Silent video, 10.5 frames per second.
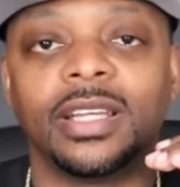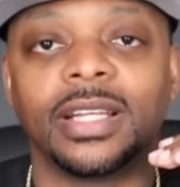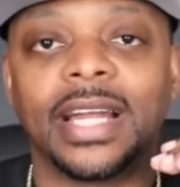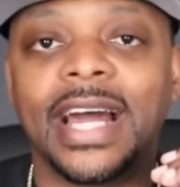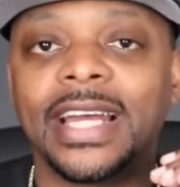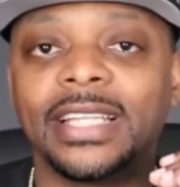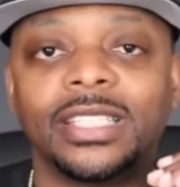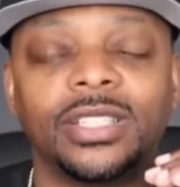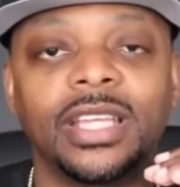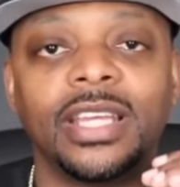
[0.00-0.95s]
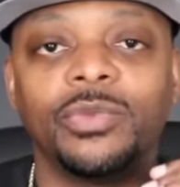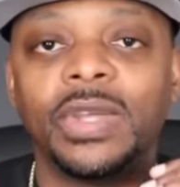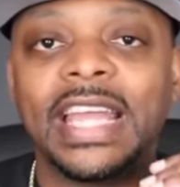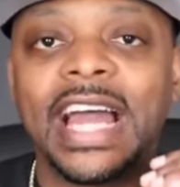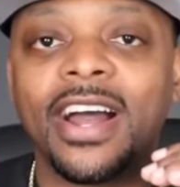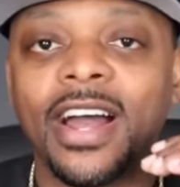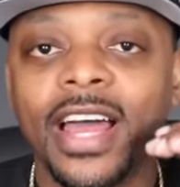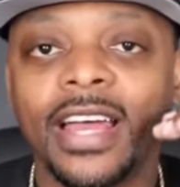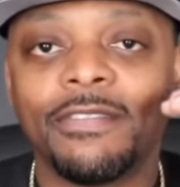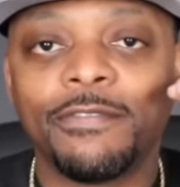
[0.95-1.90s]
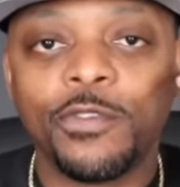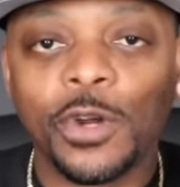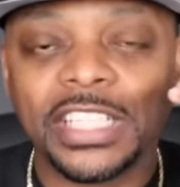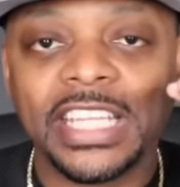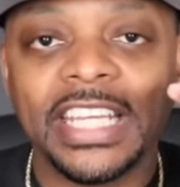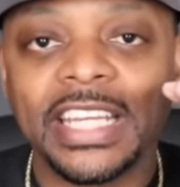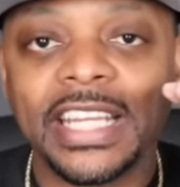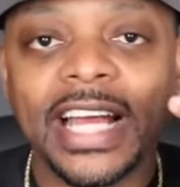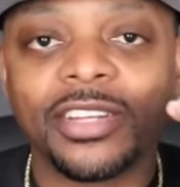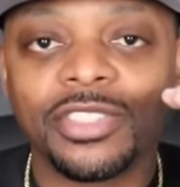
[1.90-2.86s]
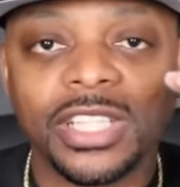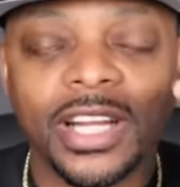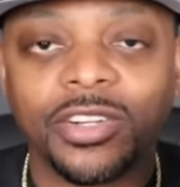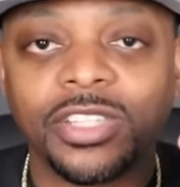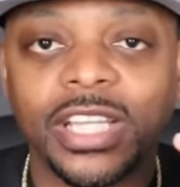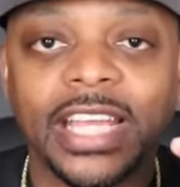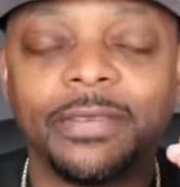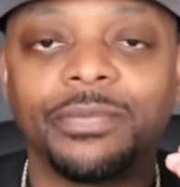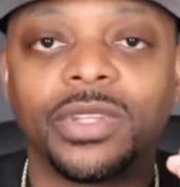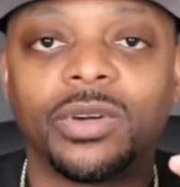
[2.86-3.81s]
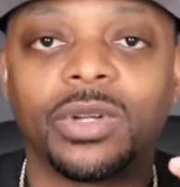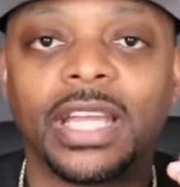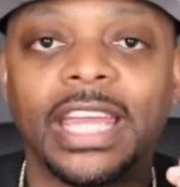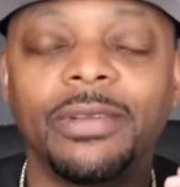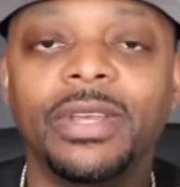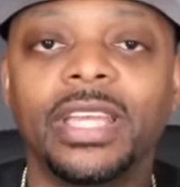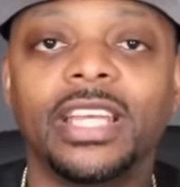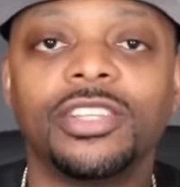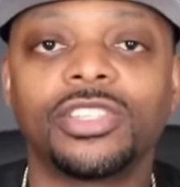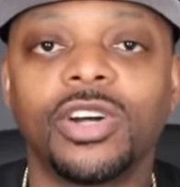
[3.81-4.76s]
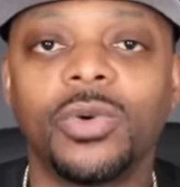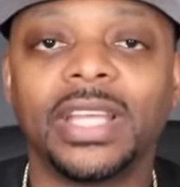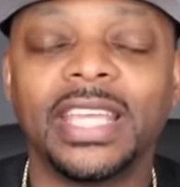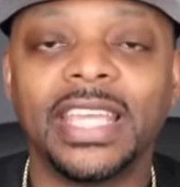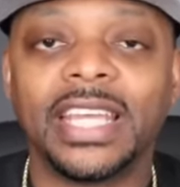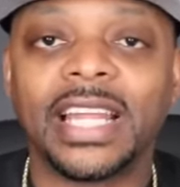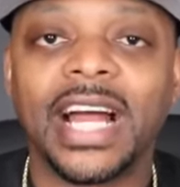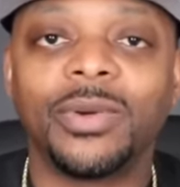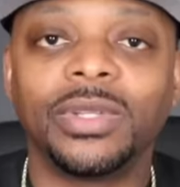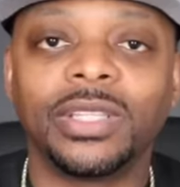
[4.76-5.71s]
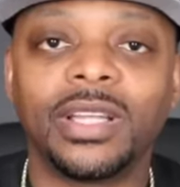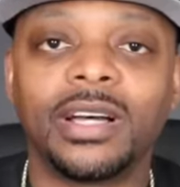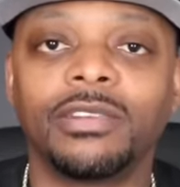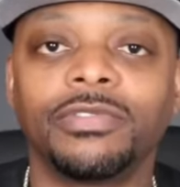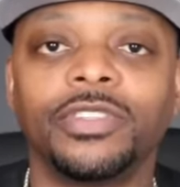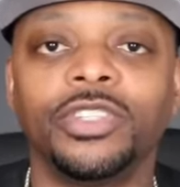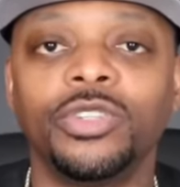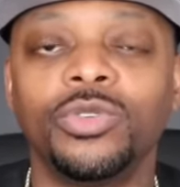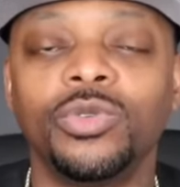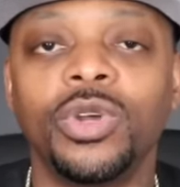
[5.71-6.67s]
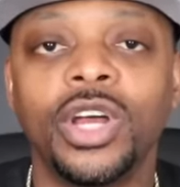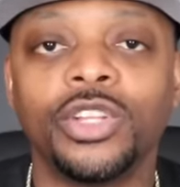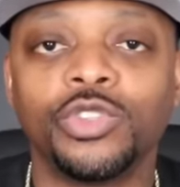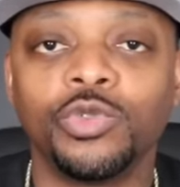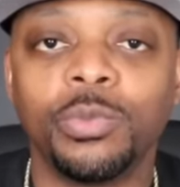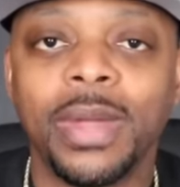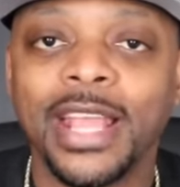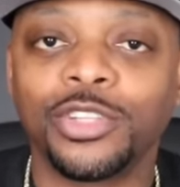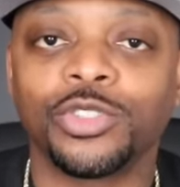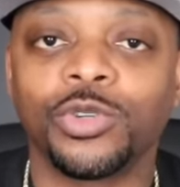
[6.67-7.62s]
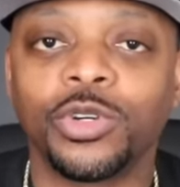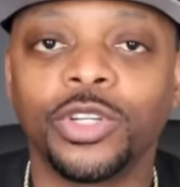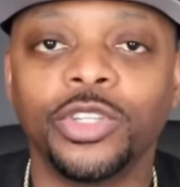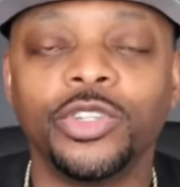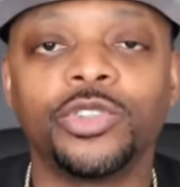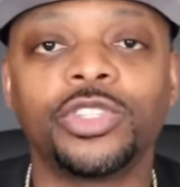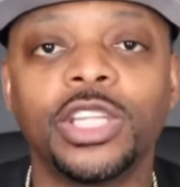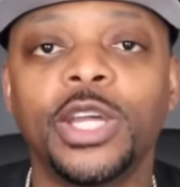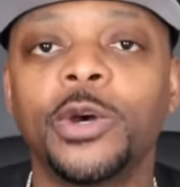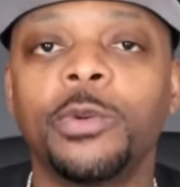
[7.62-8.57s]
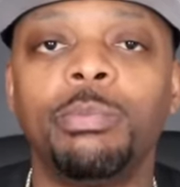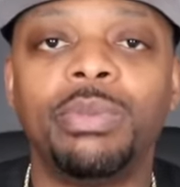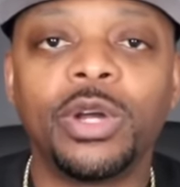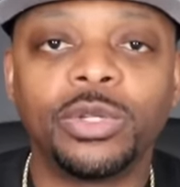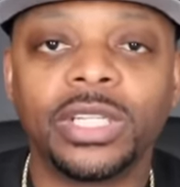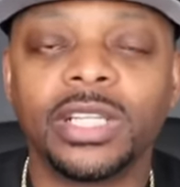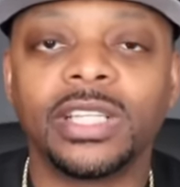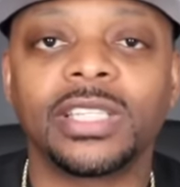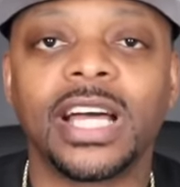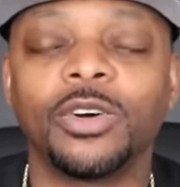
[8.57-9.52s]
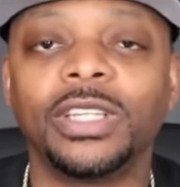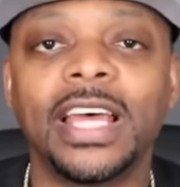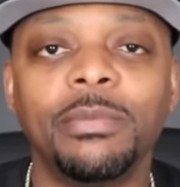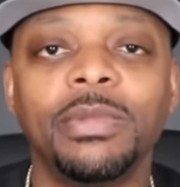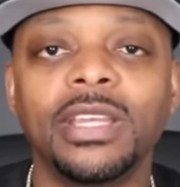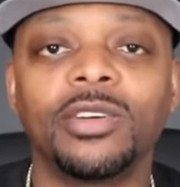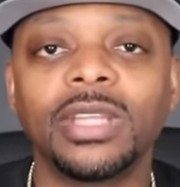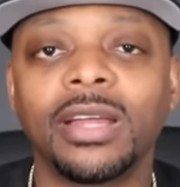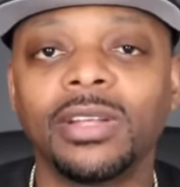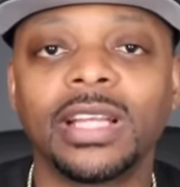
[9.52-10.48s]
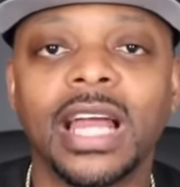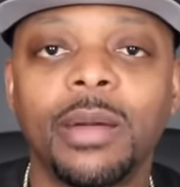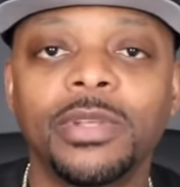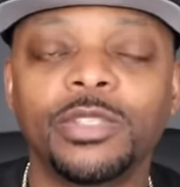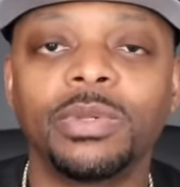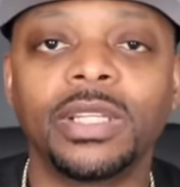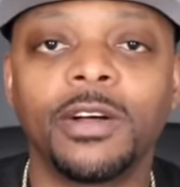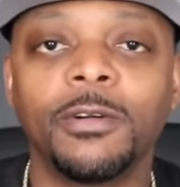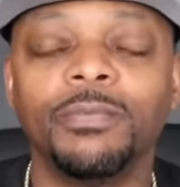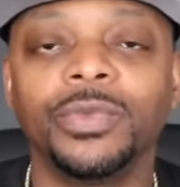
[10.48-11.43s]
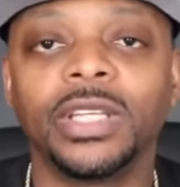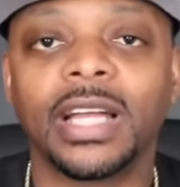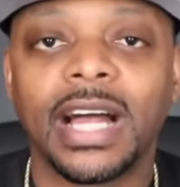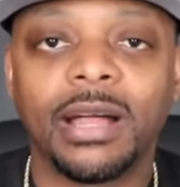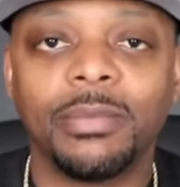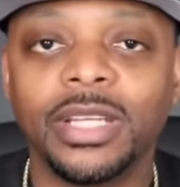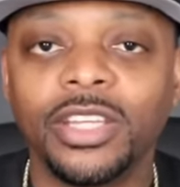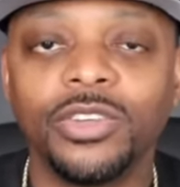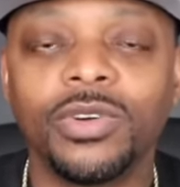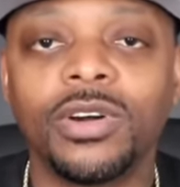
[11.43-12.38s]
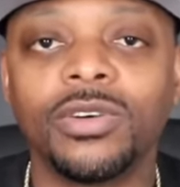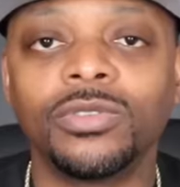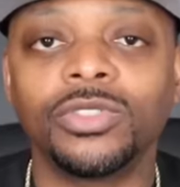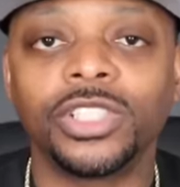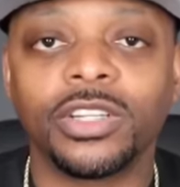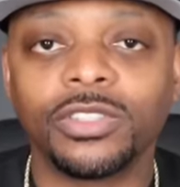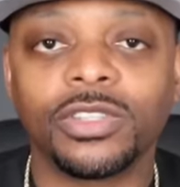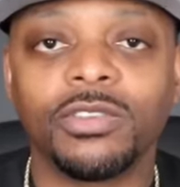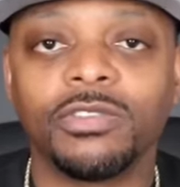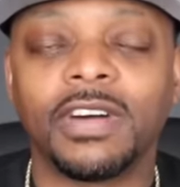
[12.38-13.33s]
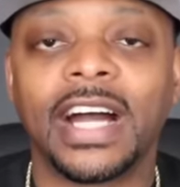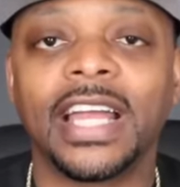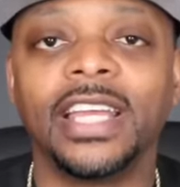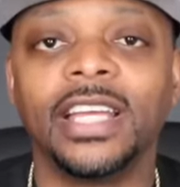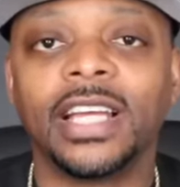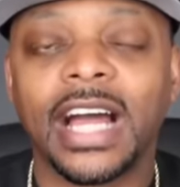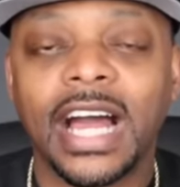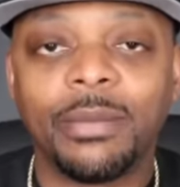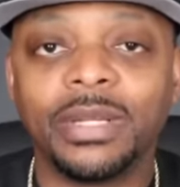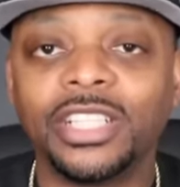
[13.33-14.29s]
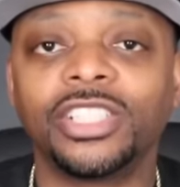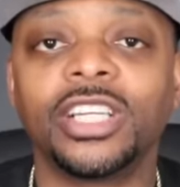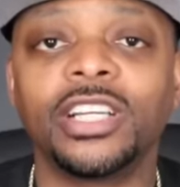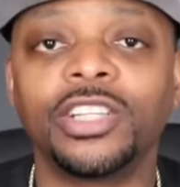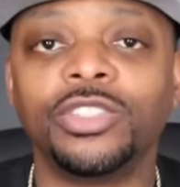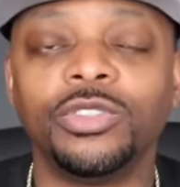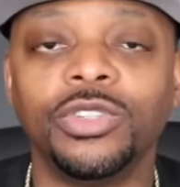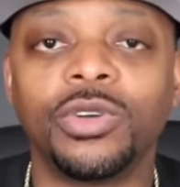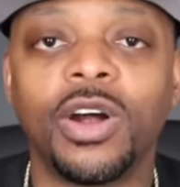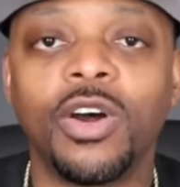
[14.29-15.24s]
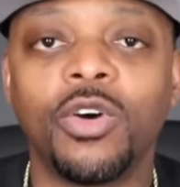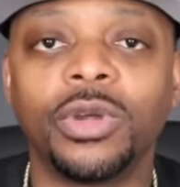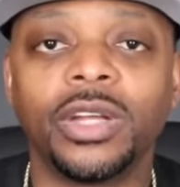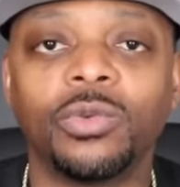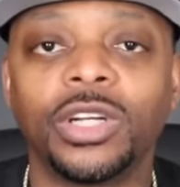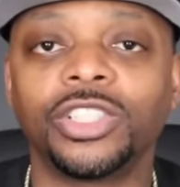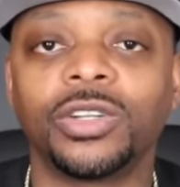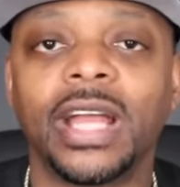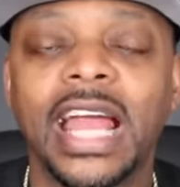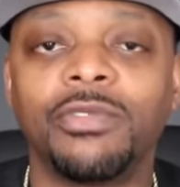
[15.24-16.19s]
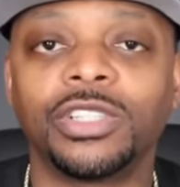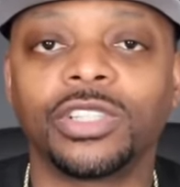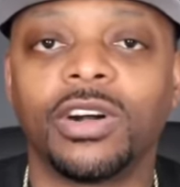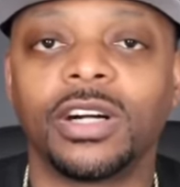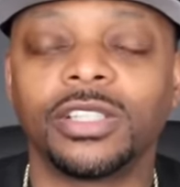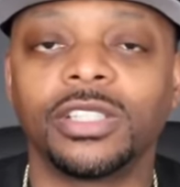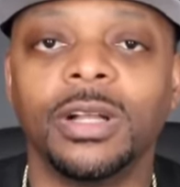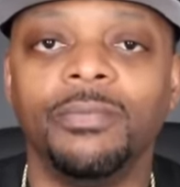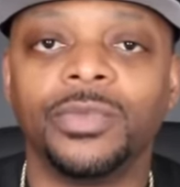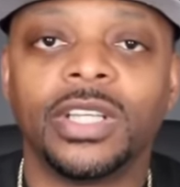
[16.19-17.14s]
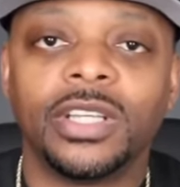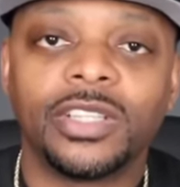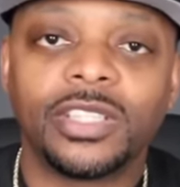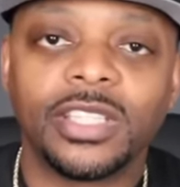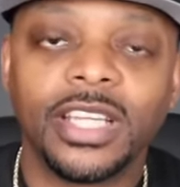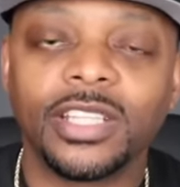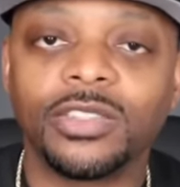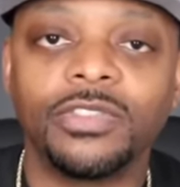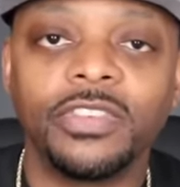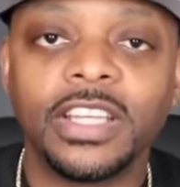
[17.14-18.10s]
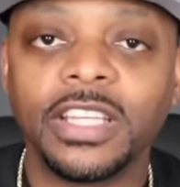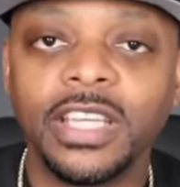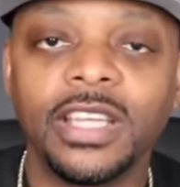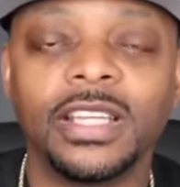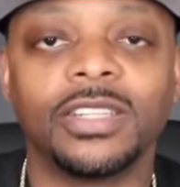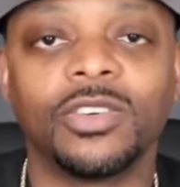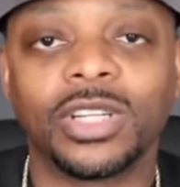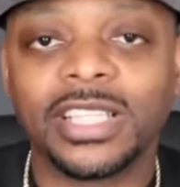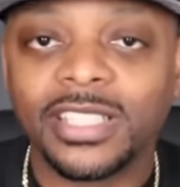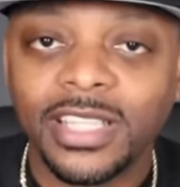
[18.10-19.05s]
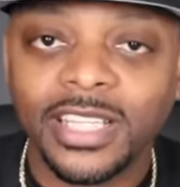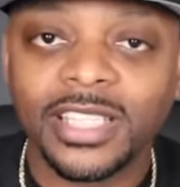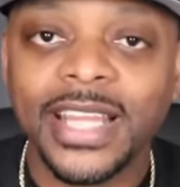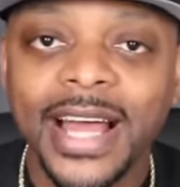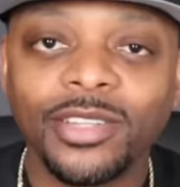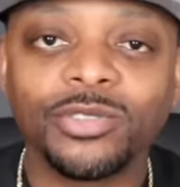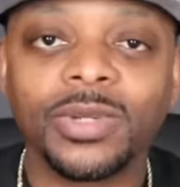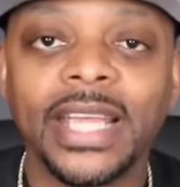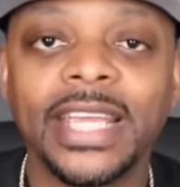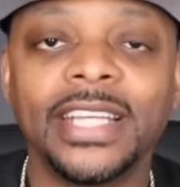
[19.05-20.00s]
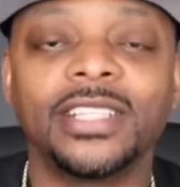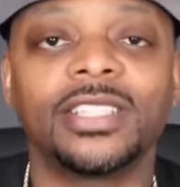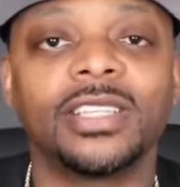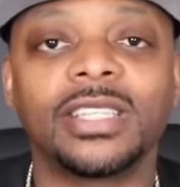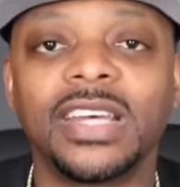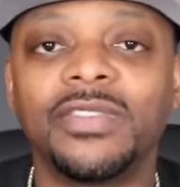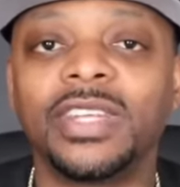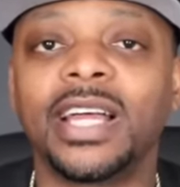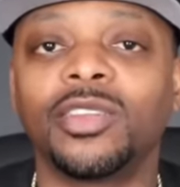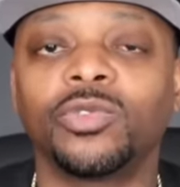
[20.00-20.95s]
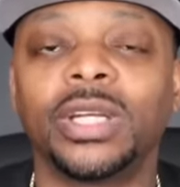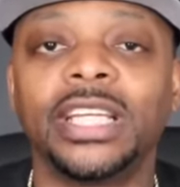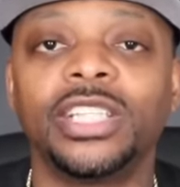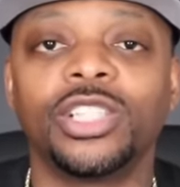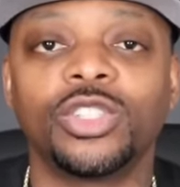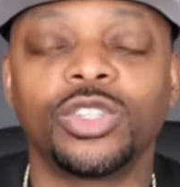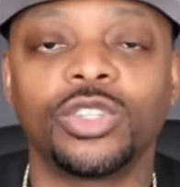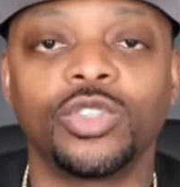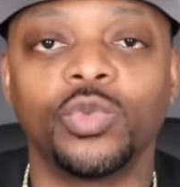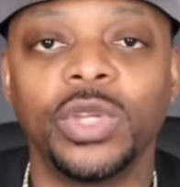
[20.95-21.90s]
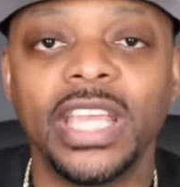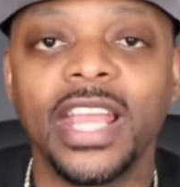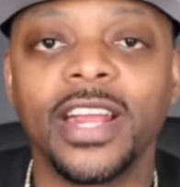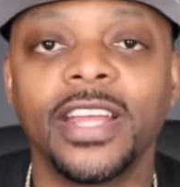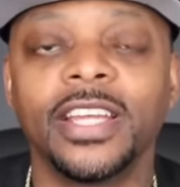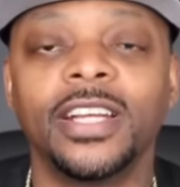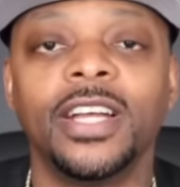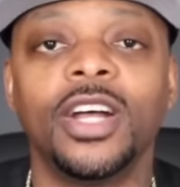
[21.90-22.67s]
guys, then we got $14 in our site okay and so again i would love for you to make sure you're still building this out let me know down in the comments below how many you own SoFi how many shares do you own and what's your average cost 650 or the six dollar range to seven dollar range is the sweet area